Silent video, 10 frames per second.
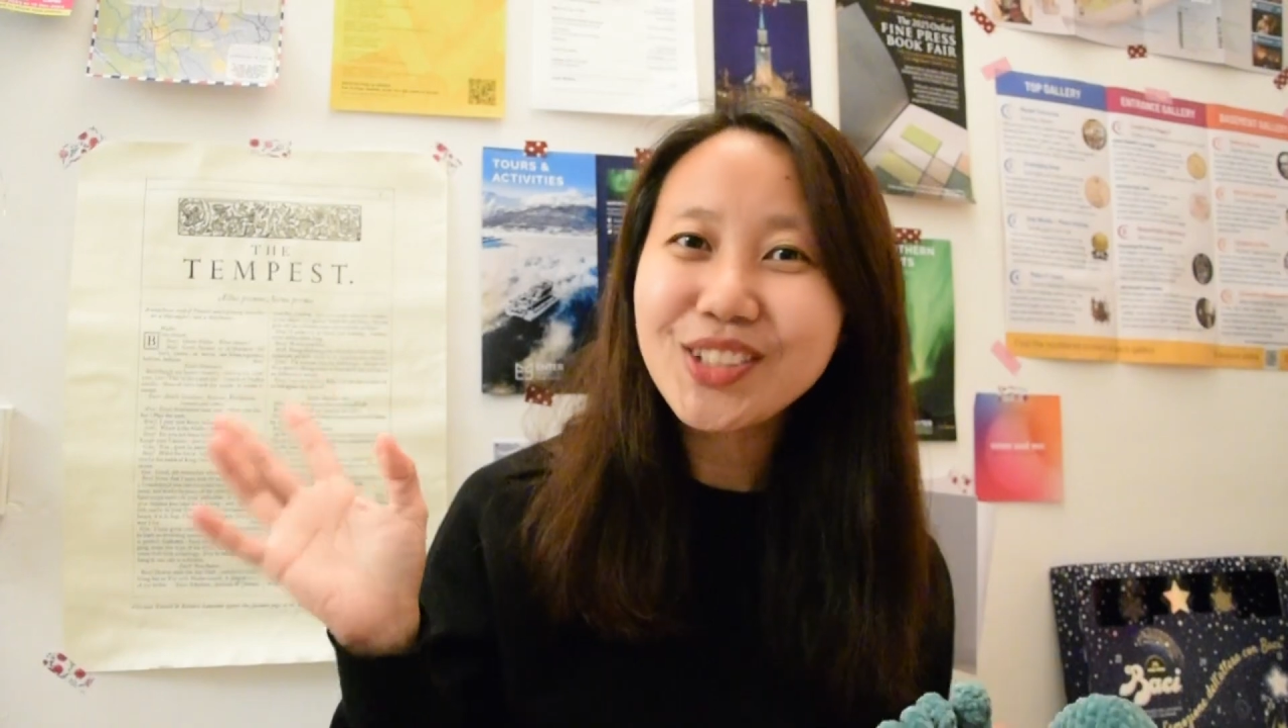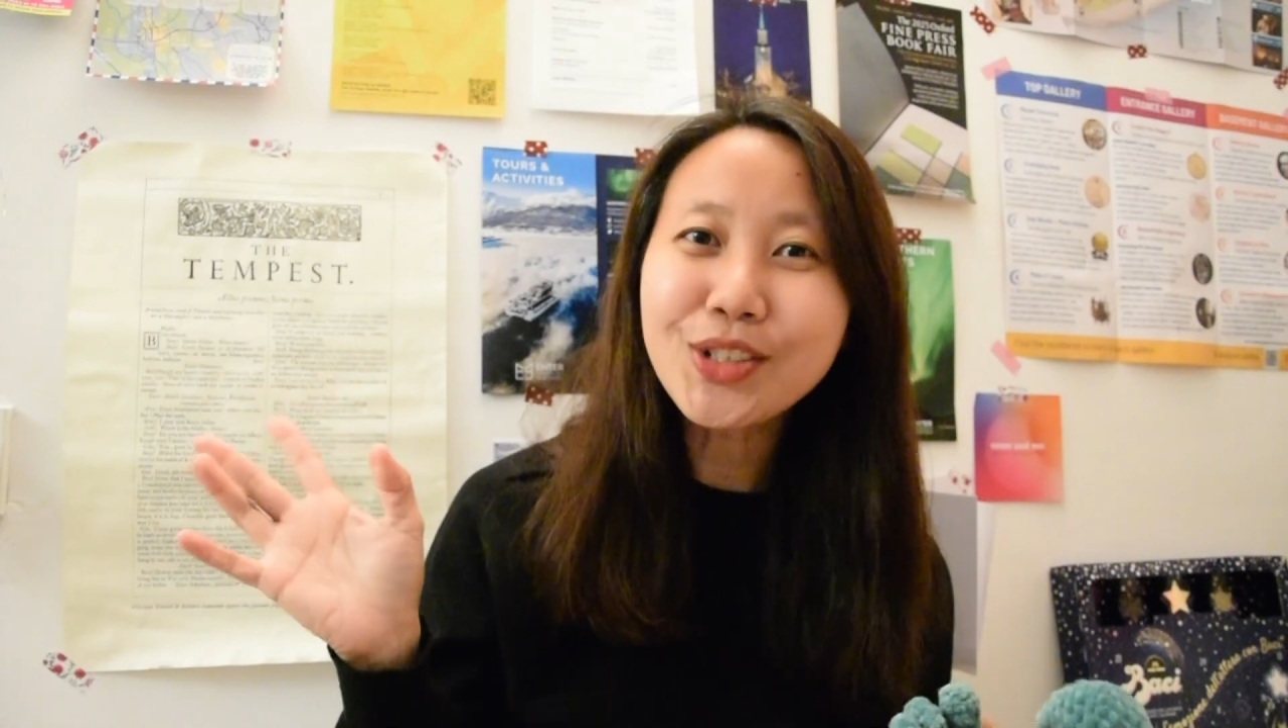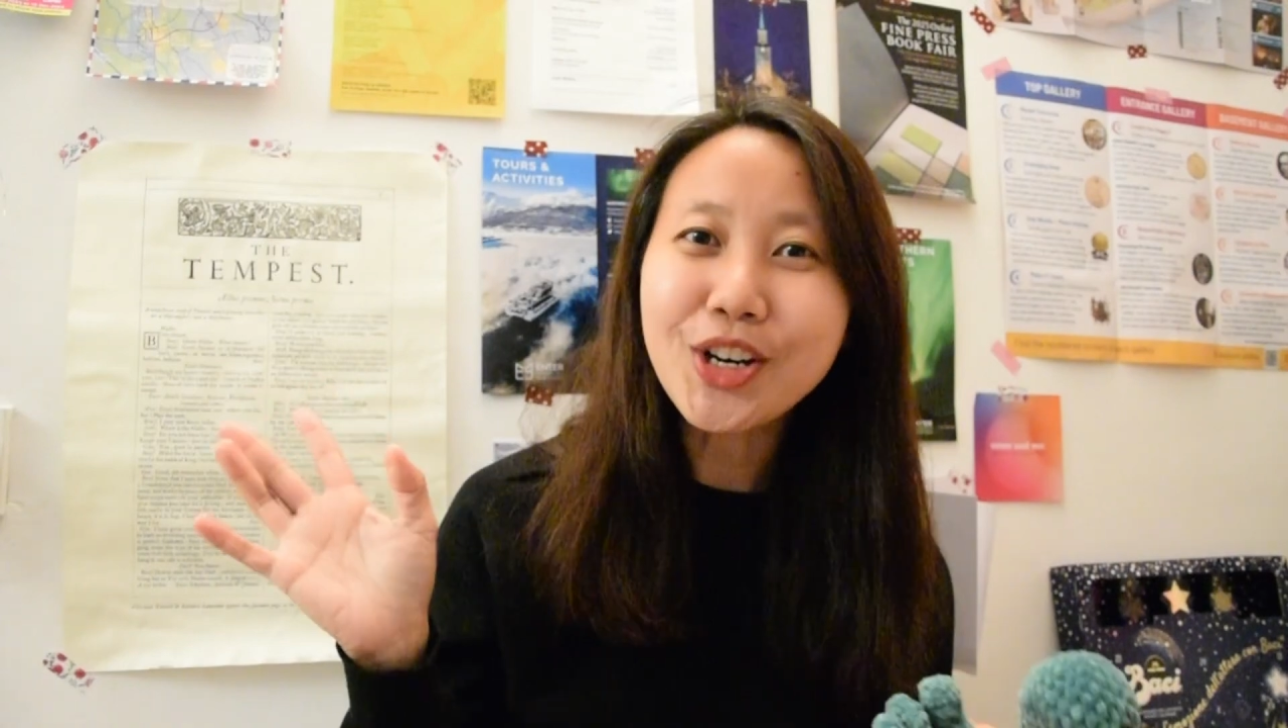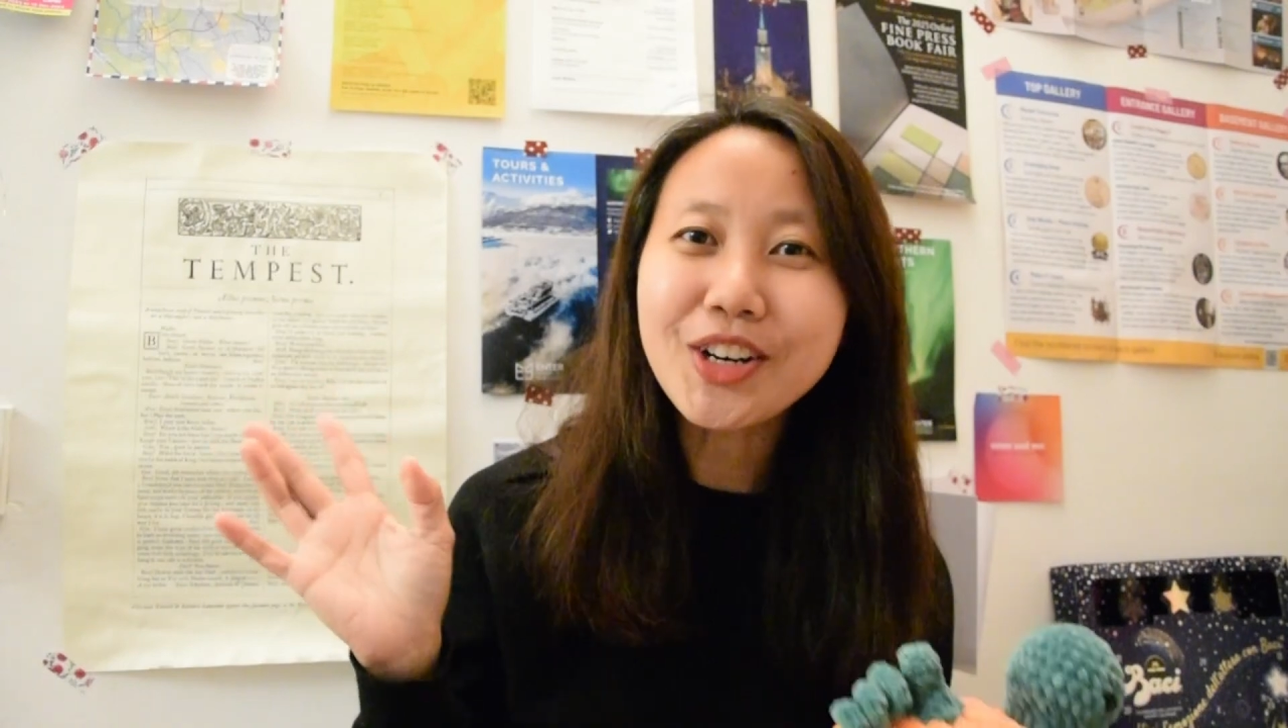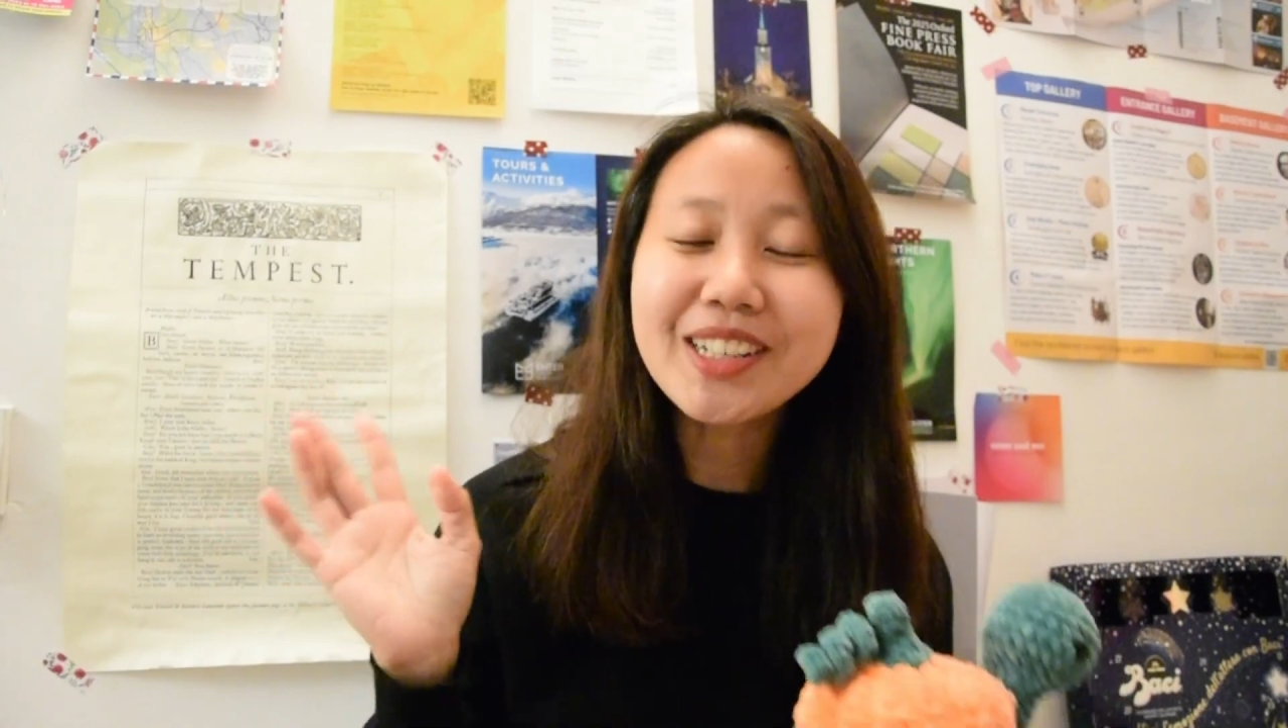
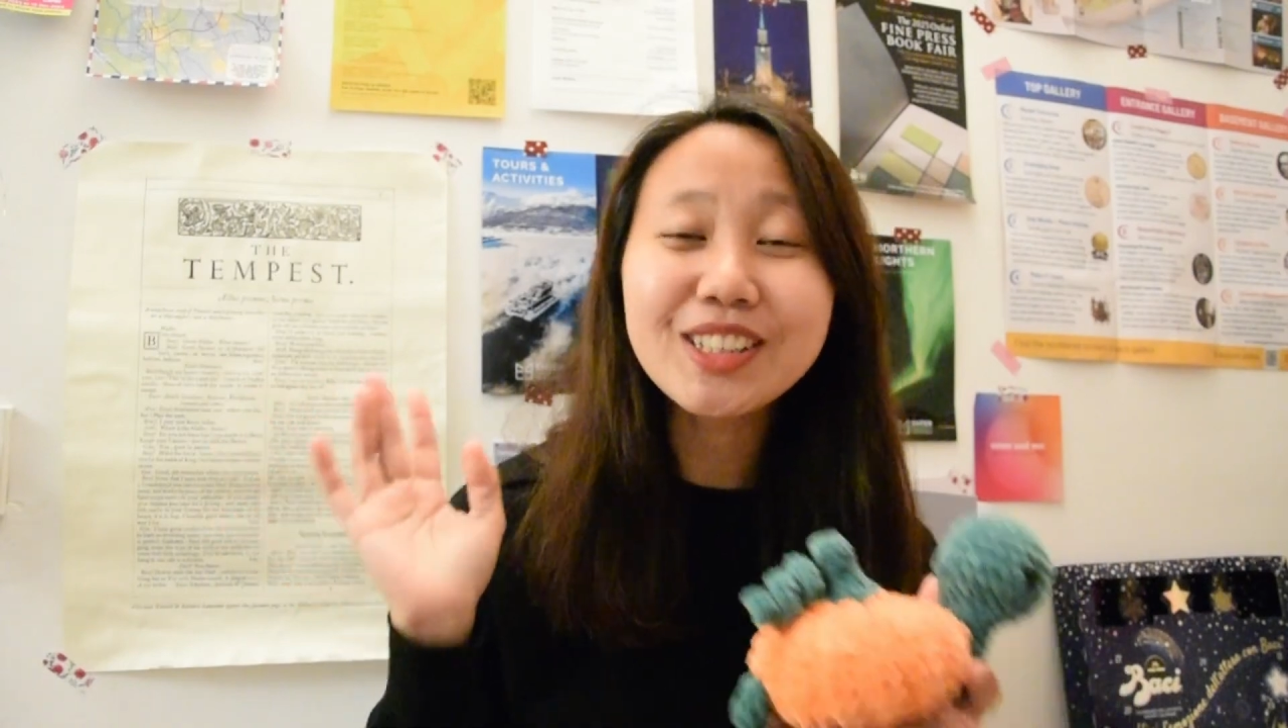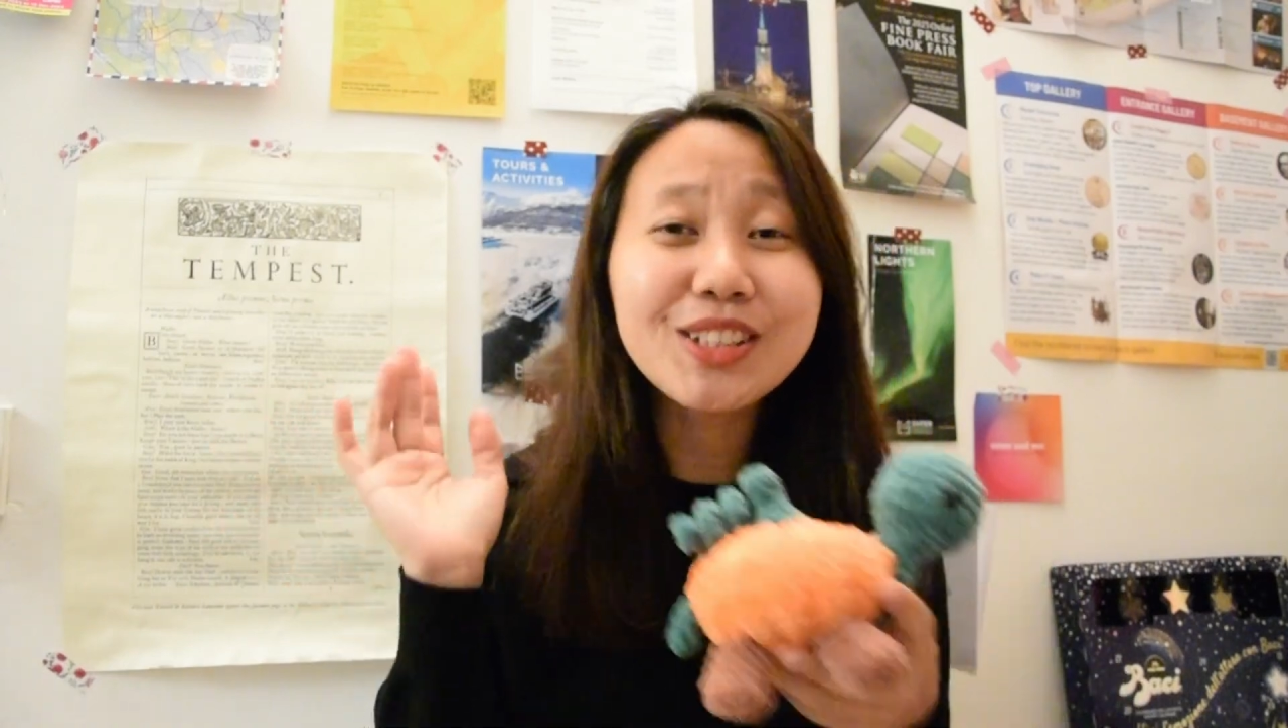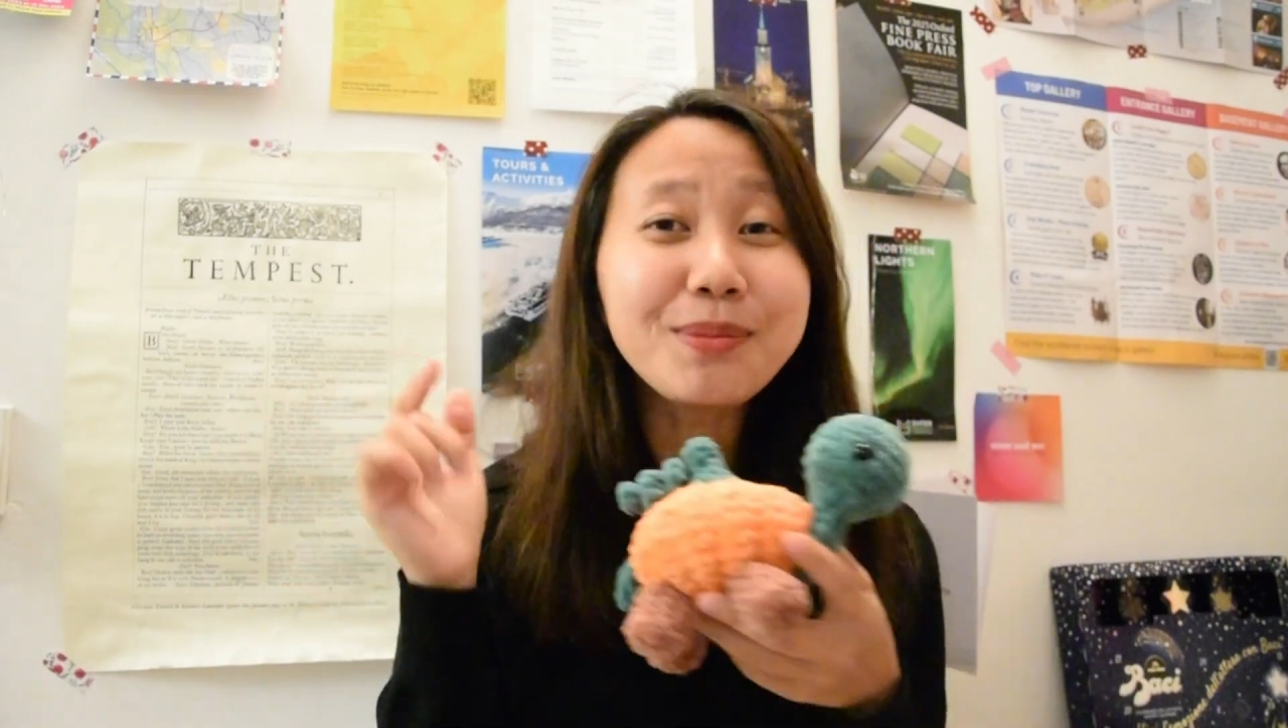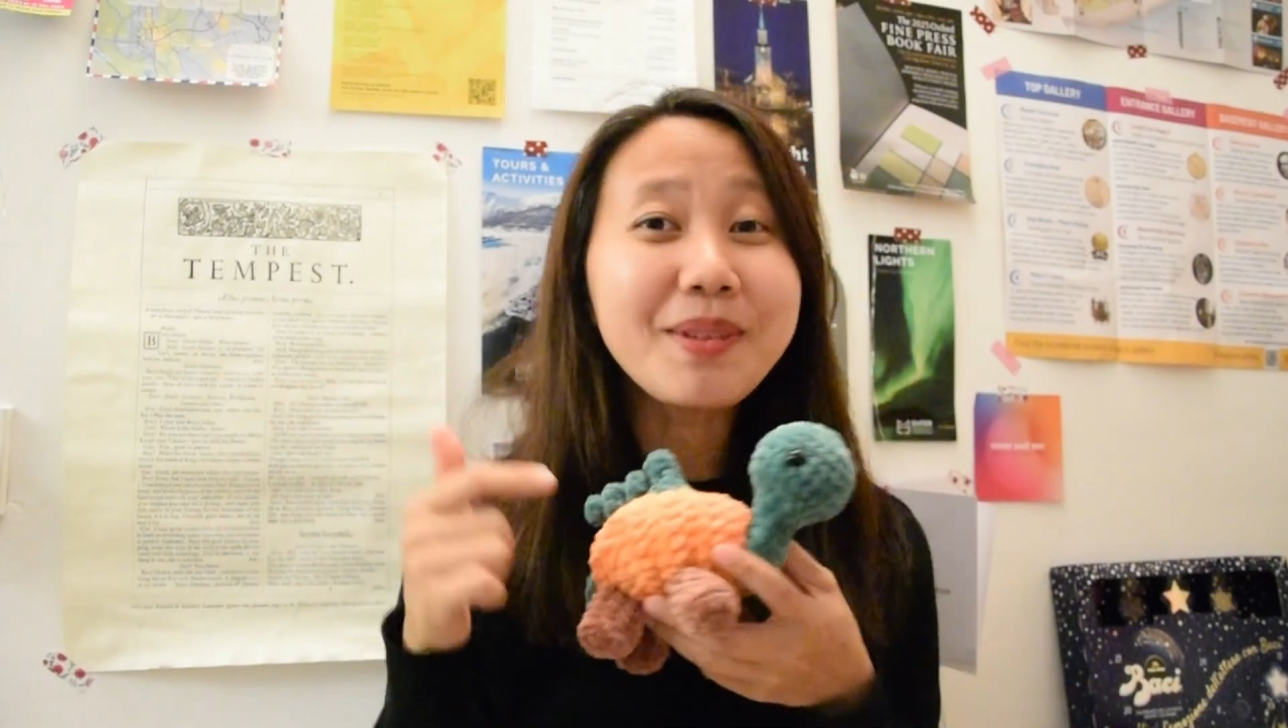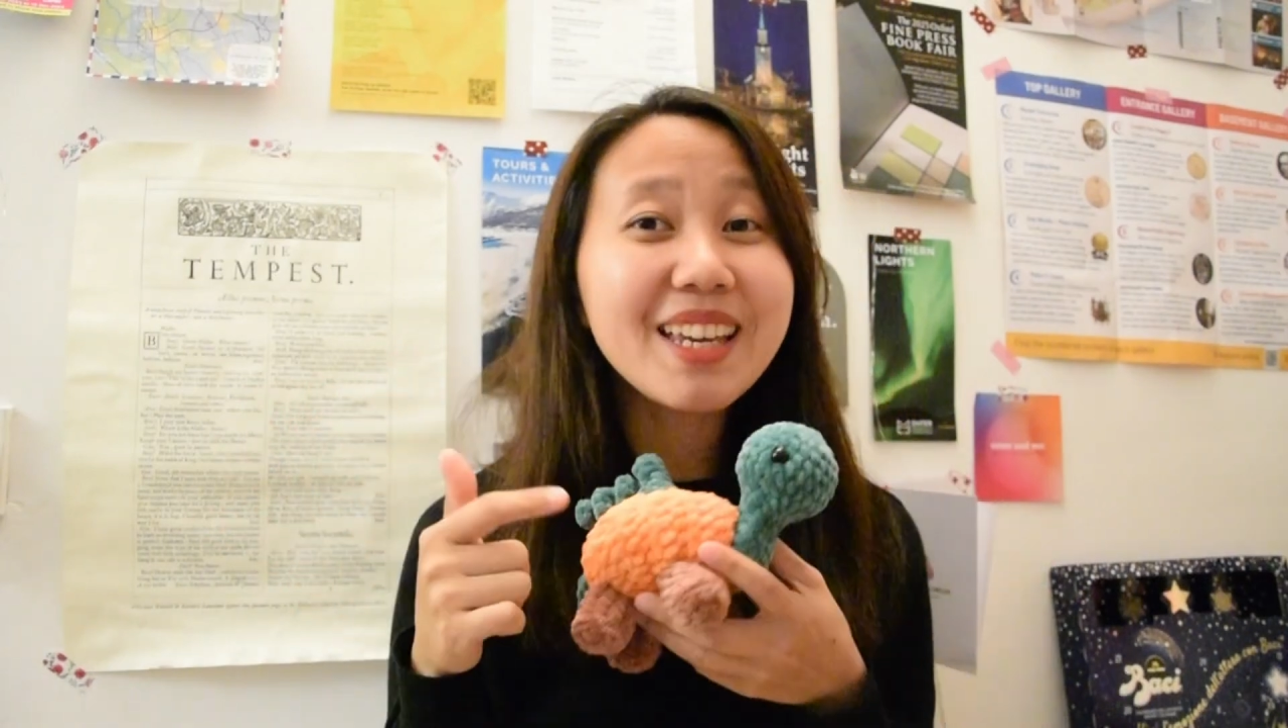tutorial
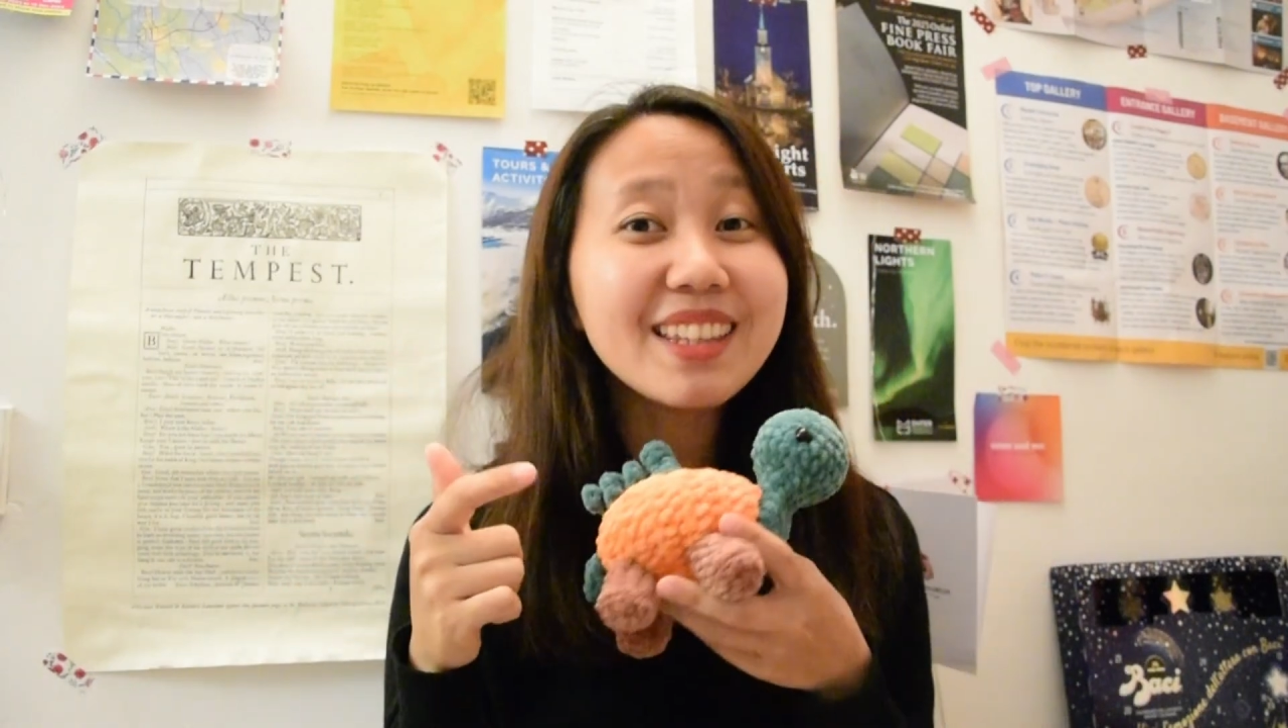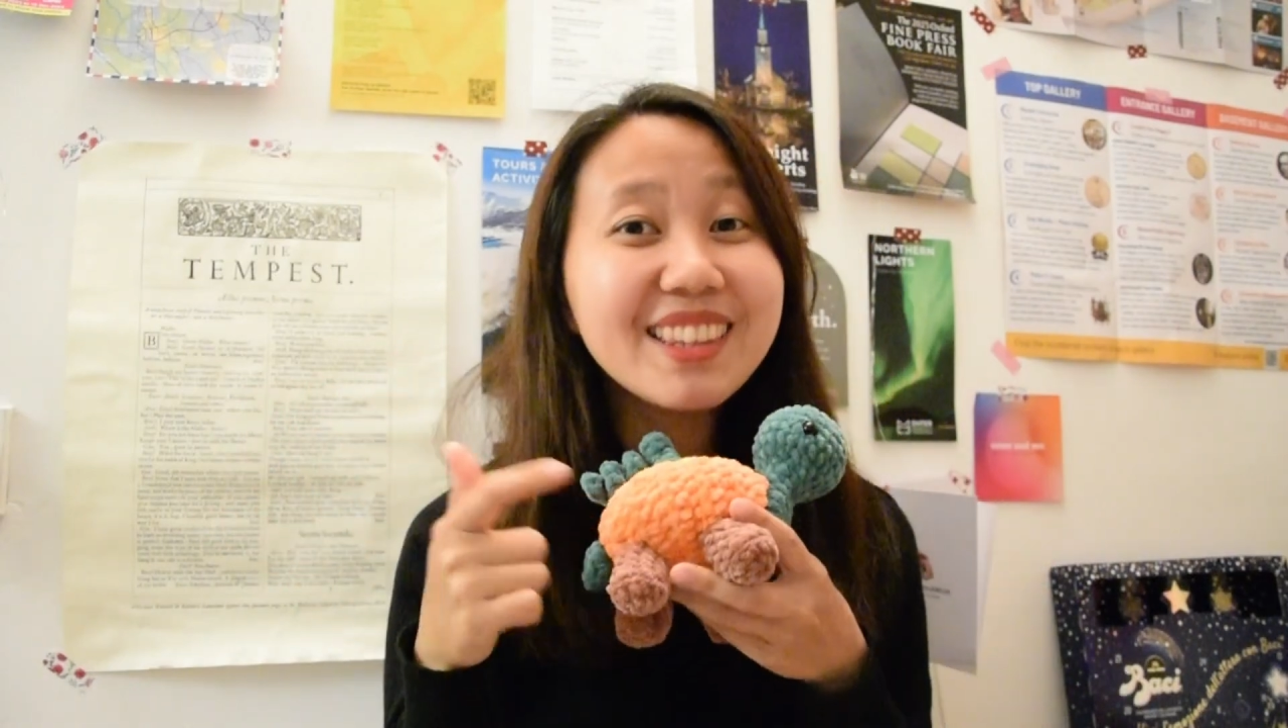to make